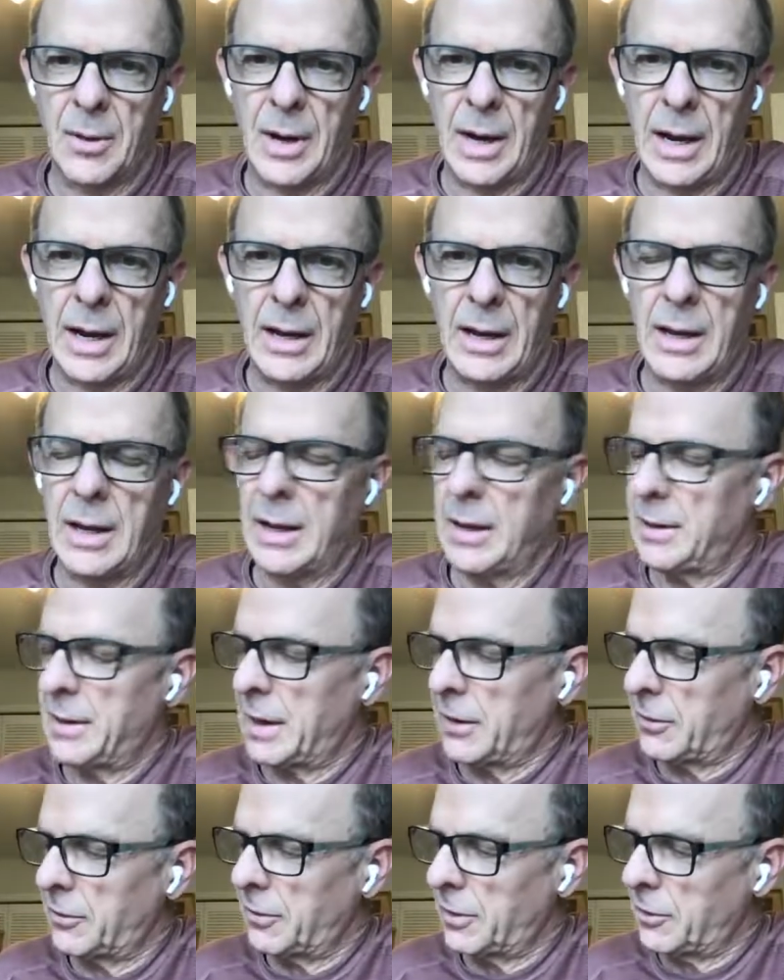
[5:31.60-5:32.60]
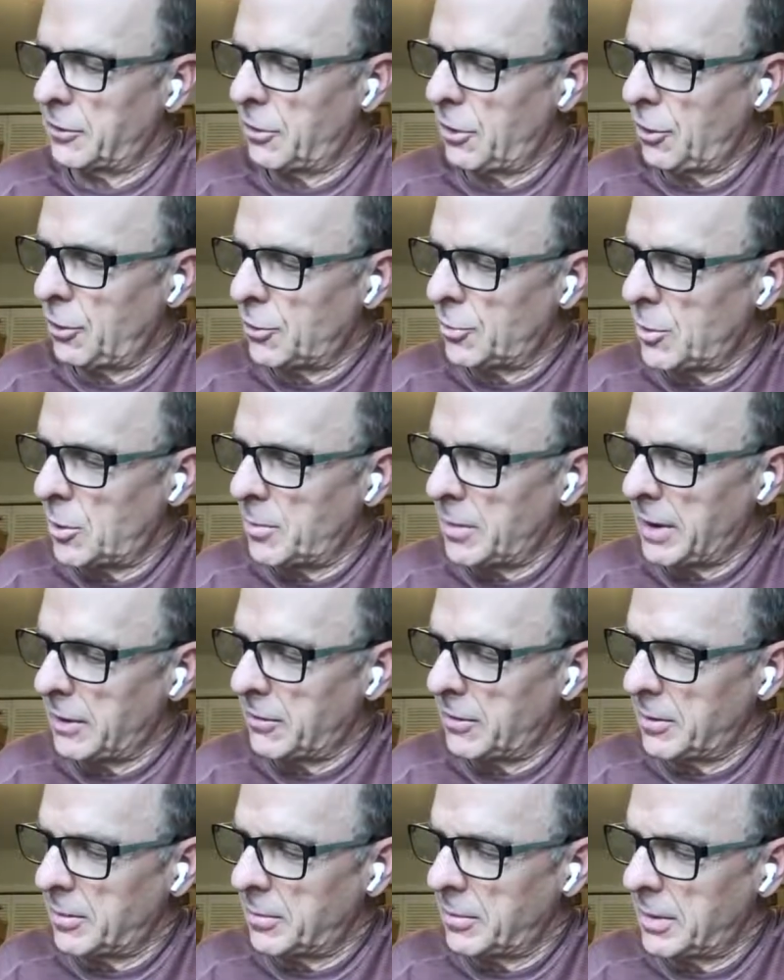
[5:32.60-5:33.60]
Okay, that's the total
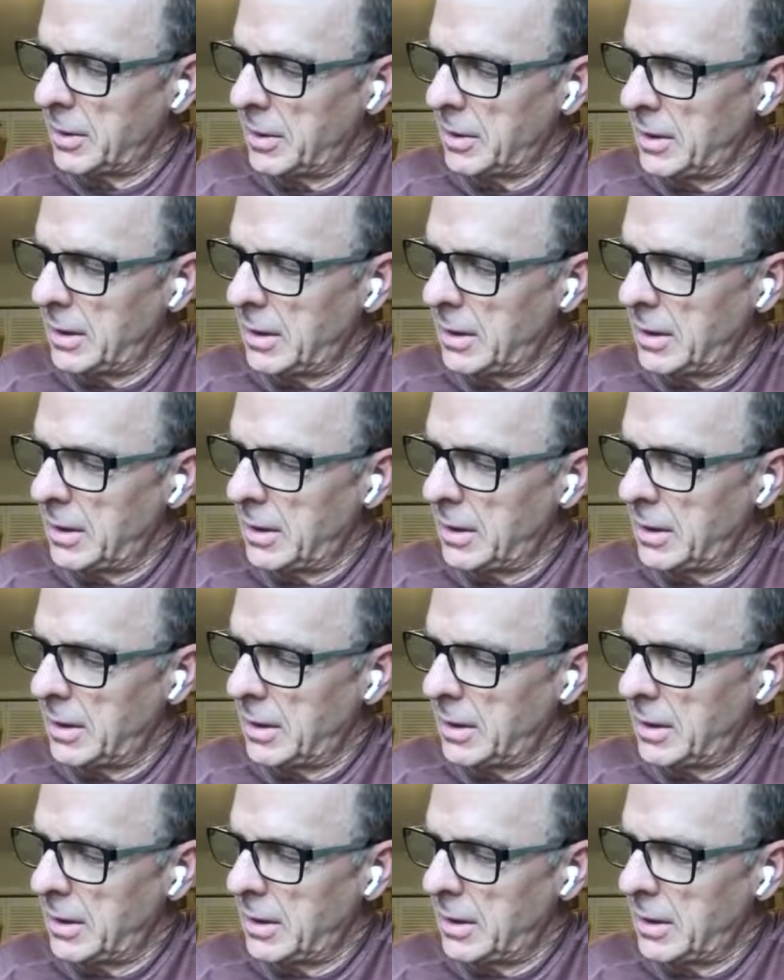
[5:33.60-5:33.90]
momentum